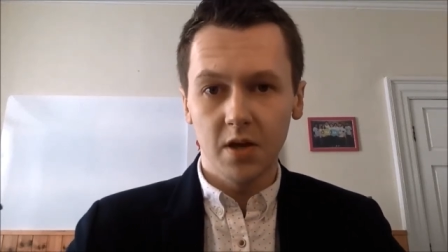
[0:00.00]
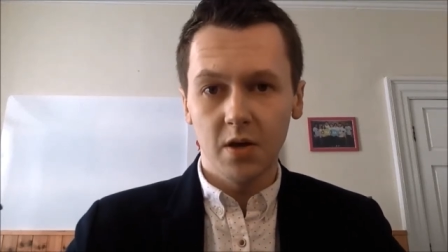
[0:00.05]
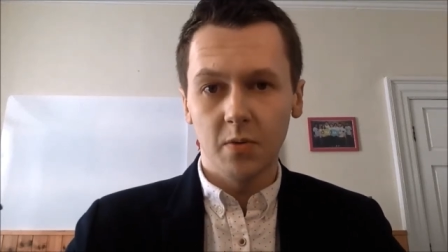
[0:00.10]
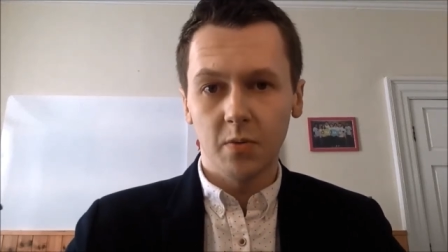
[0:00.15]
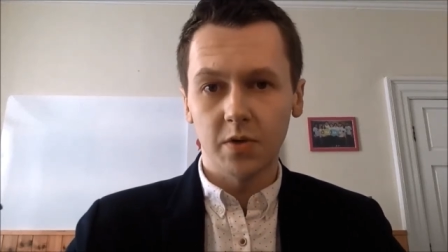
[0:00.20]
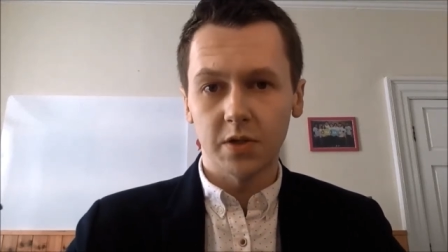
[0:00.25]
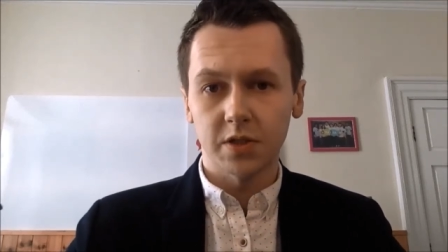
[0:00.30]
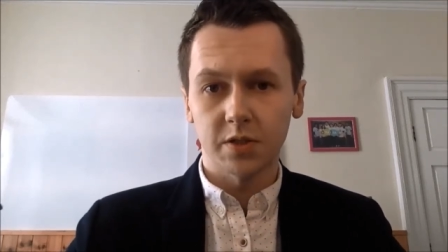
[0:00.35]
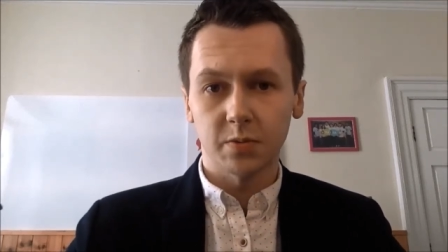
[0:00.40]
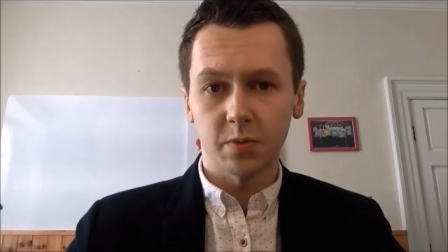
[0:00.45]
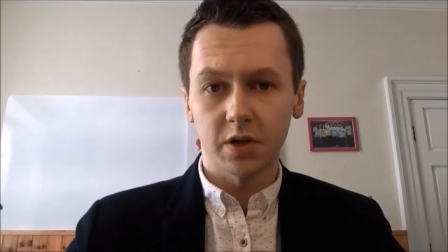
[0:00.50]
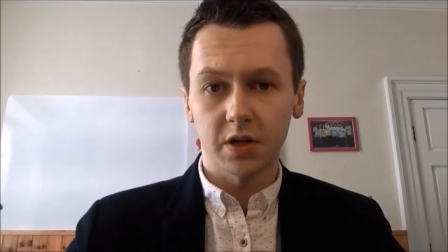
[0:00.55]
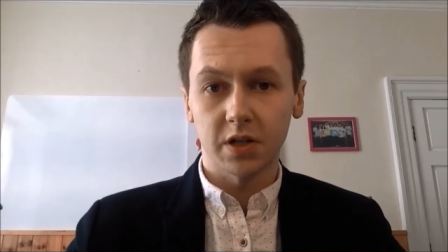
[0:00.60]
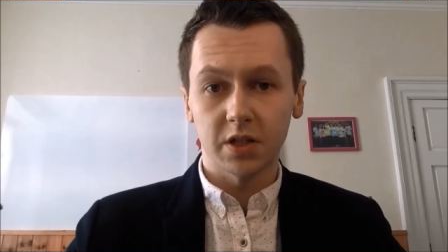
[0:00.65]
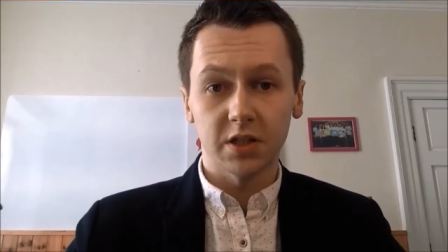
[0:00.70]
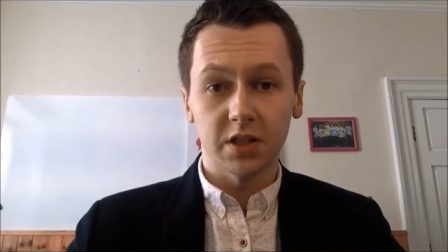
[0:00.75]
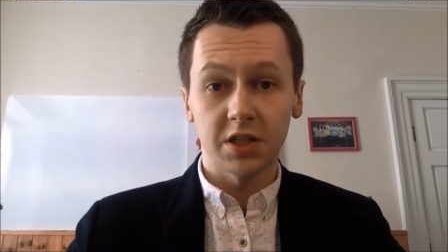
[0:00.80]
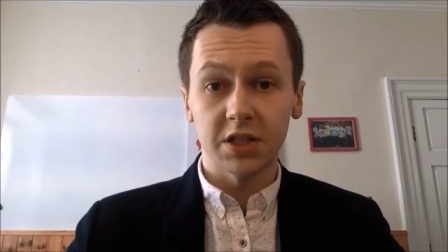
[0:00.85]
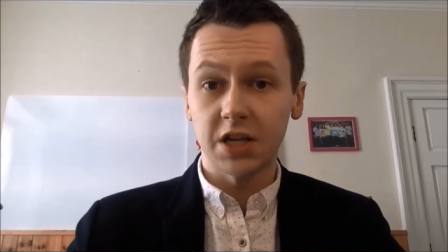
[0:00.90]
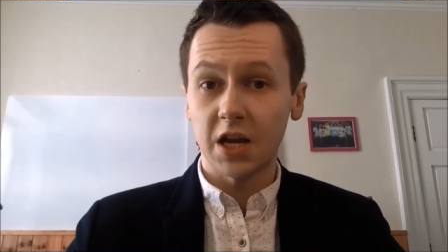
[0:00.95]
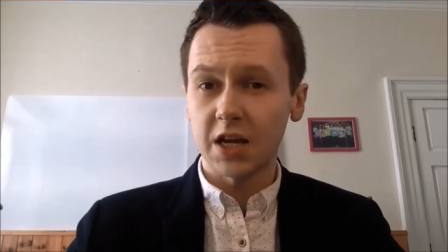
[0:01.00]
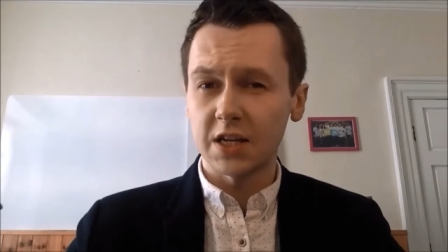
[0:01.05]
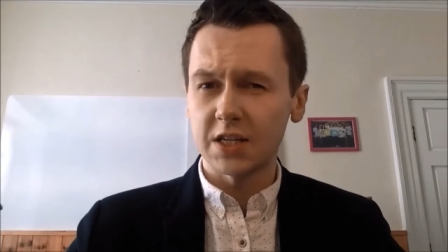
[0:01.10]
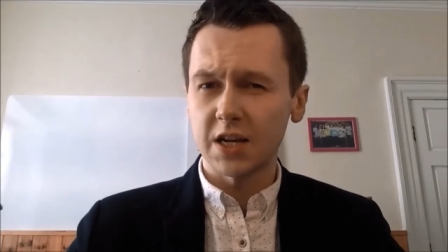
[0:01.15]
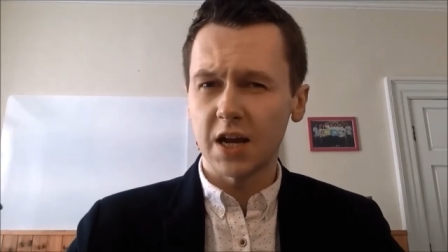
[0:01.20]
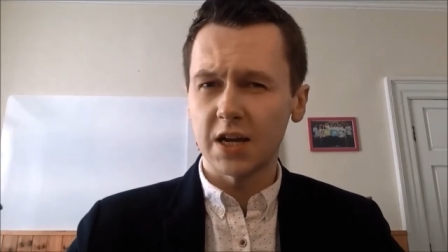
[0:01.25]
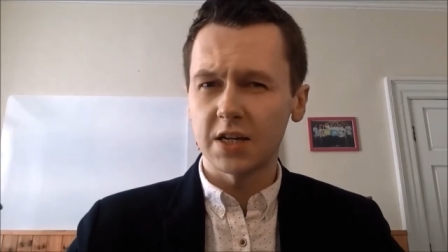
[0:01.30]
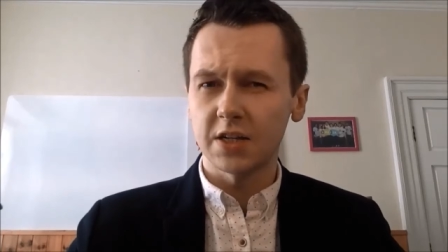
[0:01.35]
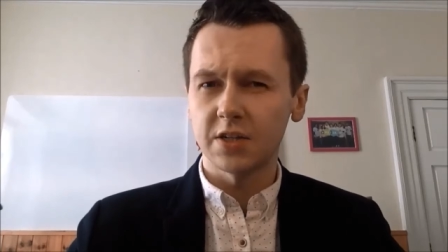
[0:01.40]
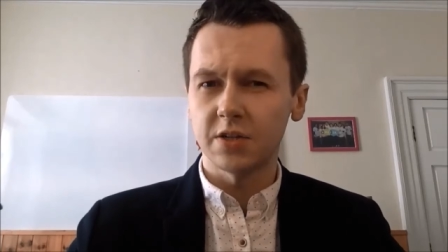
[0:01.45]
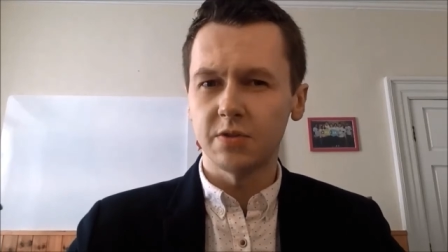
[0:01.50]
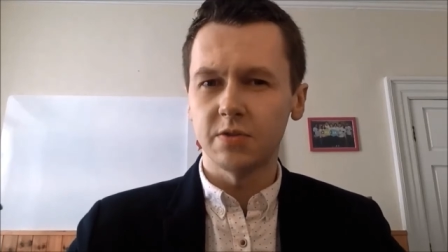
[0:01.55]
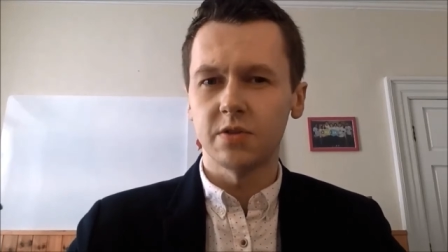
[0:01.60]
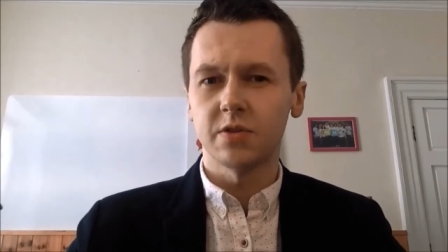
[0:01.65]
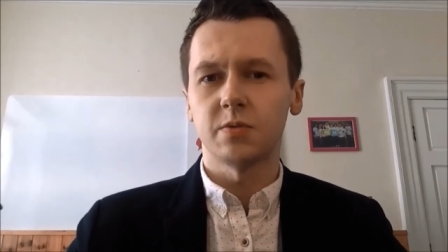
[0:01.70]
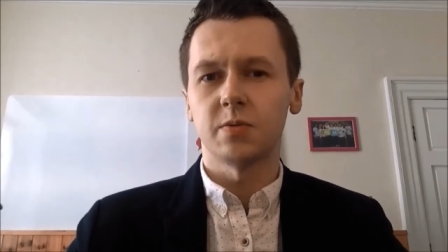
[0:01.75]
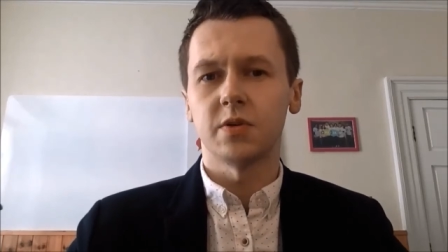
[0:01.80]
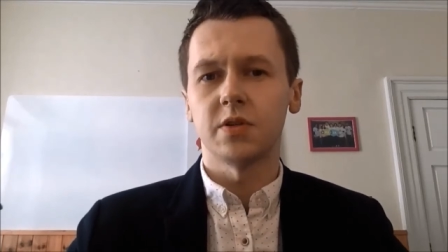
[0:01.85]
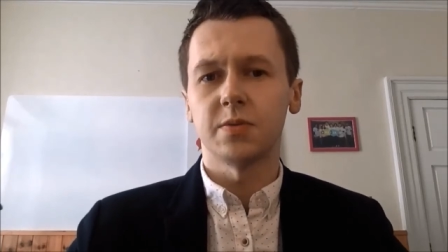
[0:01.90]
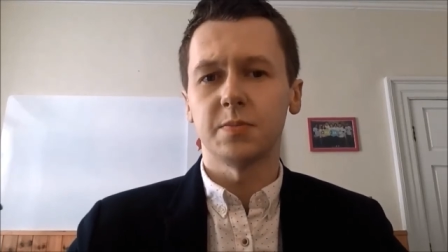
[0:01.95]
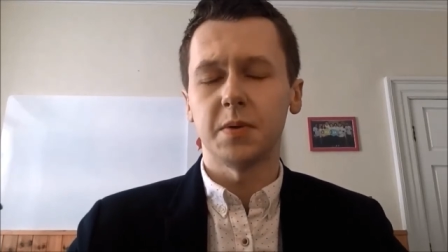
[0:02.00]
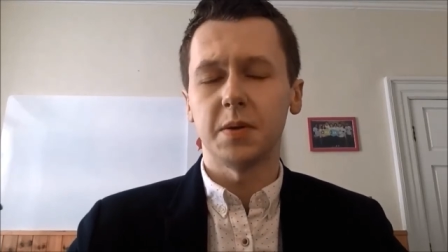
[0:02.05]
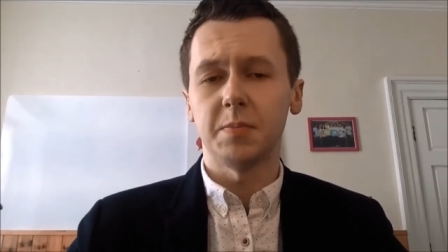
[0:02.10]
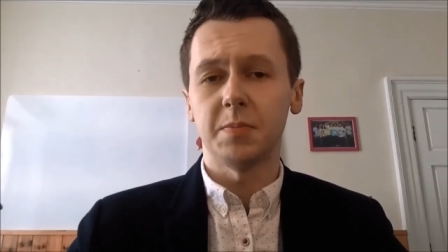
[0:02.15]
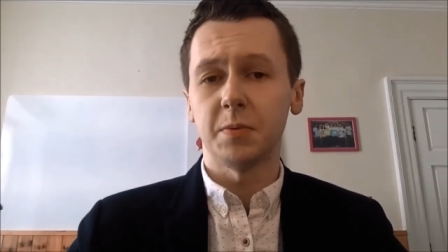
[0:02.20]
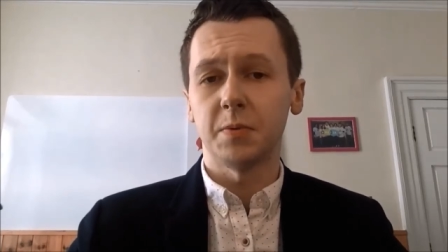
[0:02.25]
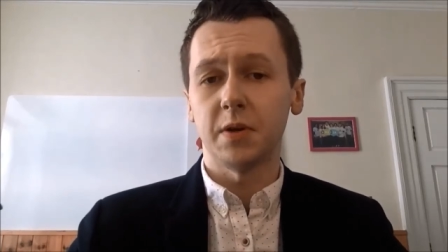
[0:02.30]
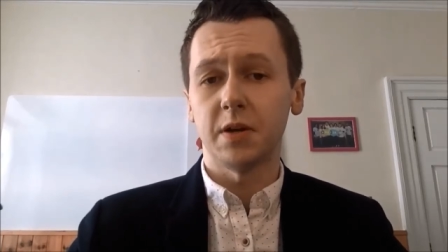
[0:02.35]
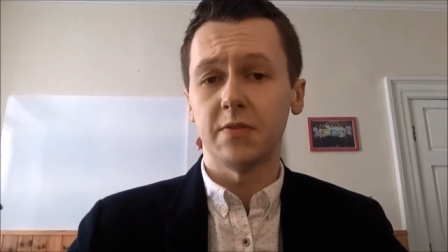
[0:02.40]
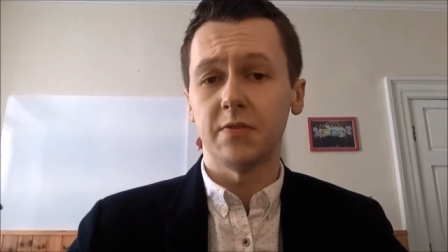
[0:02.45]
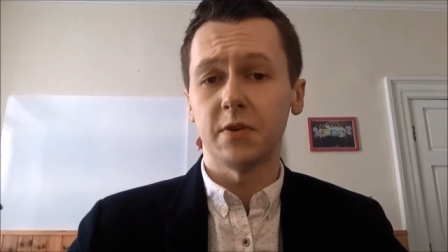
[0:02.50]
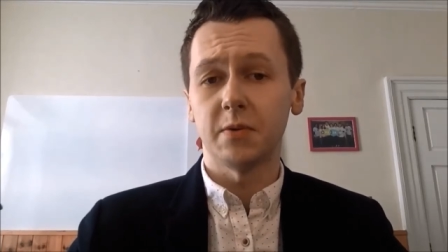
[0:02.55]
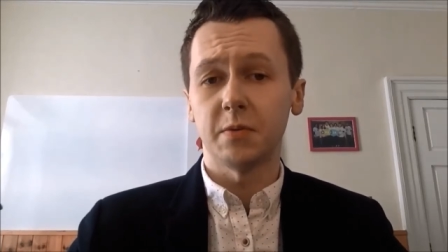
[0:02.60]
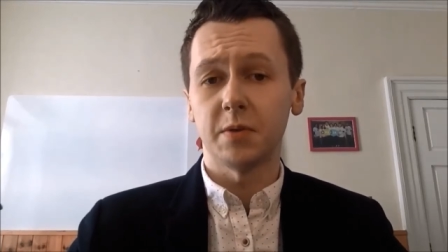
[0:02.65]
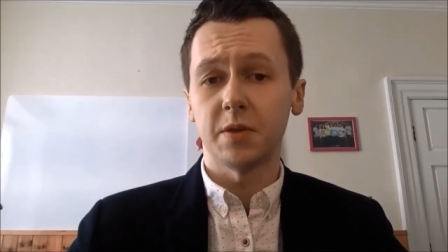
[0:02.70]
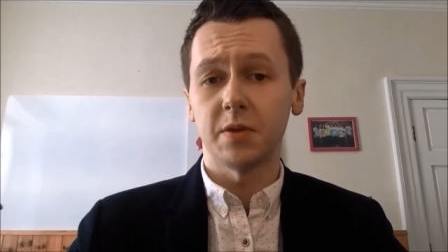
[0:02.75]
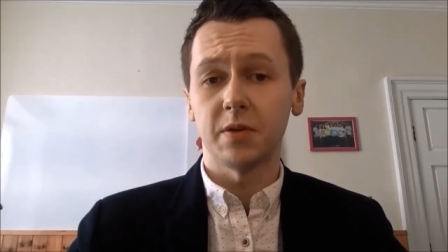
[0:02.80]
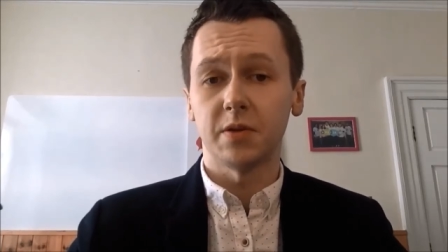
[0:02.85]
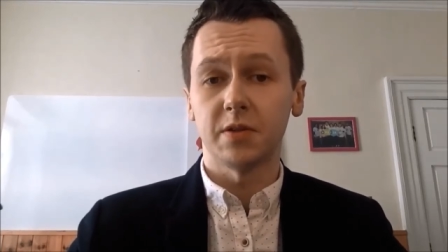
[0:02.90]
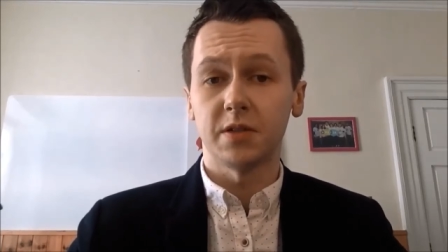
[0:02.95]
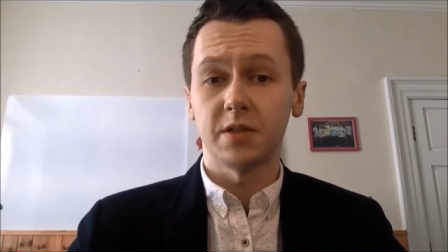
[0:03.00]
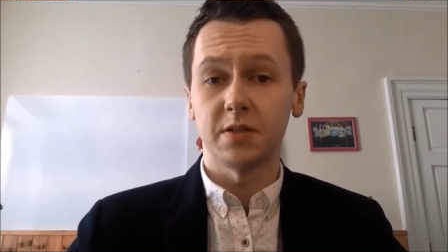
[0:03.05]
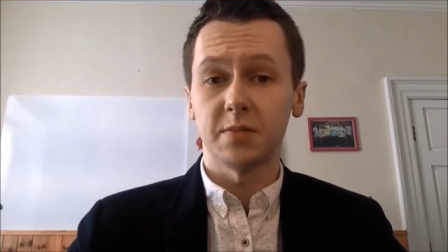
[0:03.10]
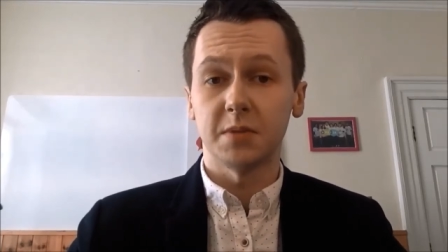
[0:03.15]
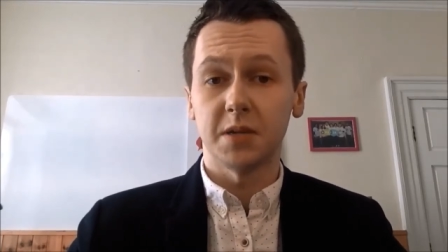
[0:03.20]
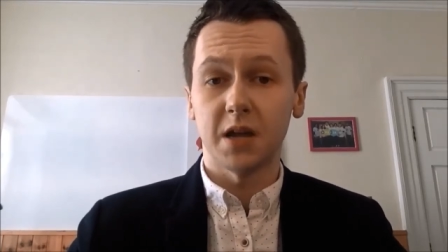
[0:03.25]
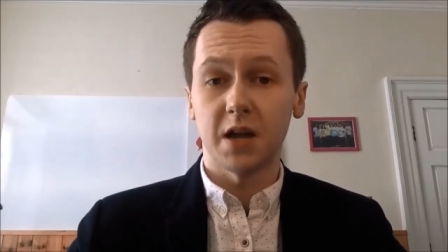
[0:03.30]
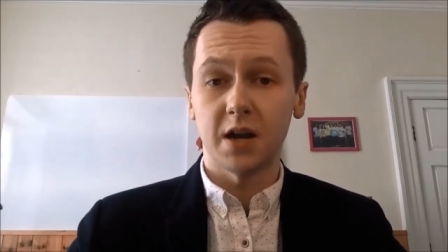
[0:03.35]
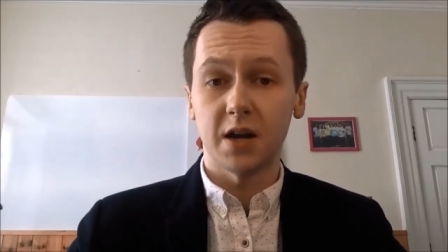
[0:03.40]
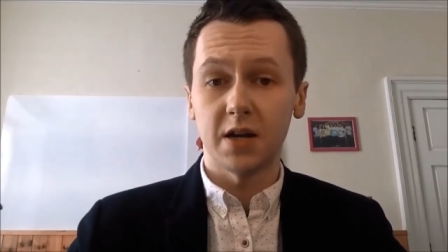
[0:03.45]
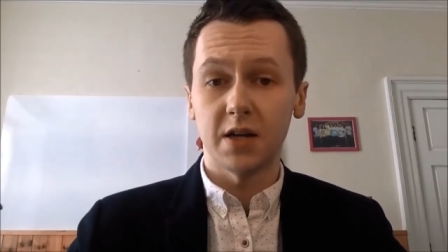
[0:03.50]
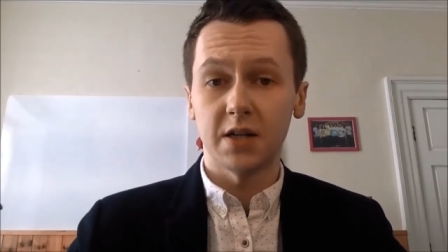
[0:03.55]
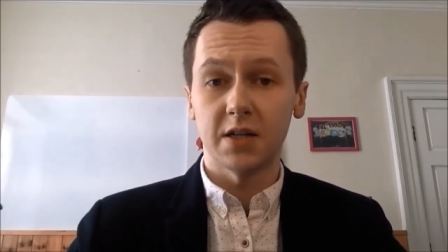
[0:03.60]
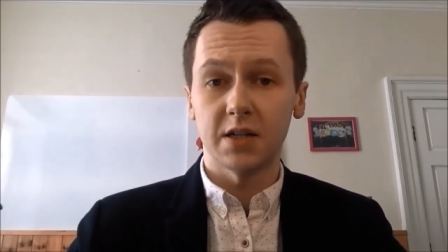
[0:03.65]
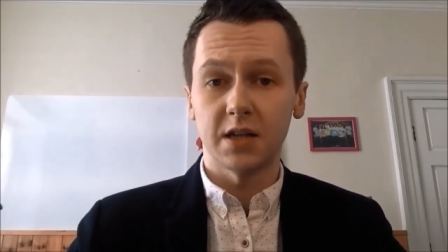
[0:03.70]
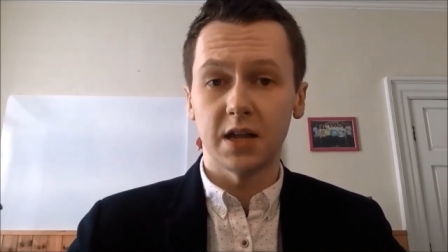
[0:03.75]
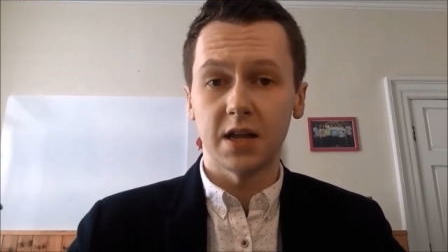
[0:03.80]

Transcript: which is working to change attitudes towards people living with autism in Ireland